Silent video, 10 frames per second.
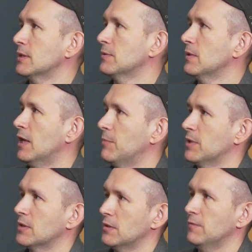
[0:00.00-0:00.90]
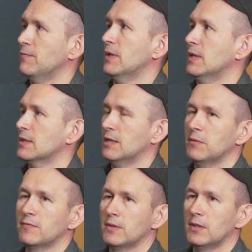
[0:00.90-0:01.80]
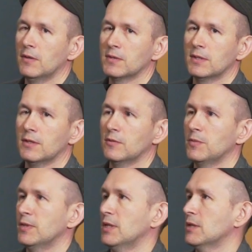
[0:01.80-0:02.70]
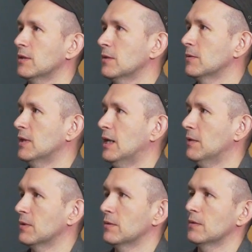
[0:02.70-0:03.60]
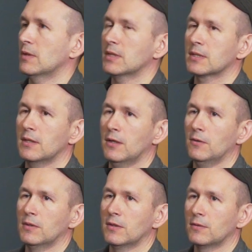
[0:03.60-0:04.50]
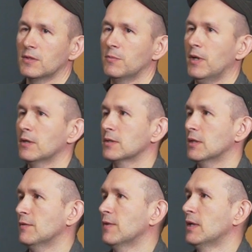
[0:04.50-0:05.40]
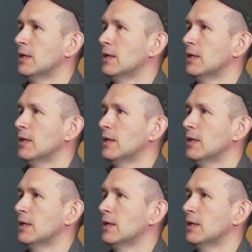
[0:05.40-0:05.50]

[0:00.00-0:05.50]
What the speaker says: So what happens if some of the nodes in the computation go down or are slow or non-responsive,